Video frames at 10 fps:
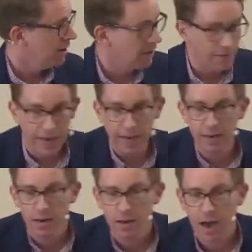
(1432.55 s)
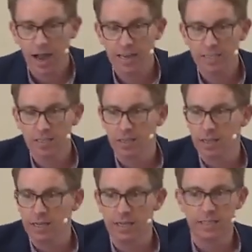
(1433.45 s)
And then
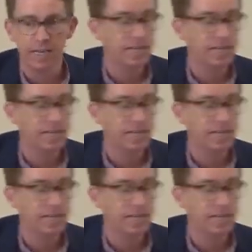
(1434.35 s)
isolated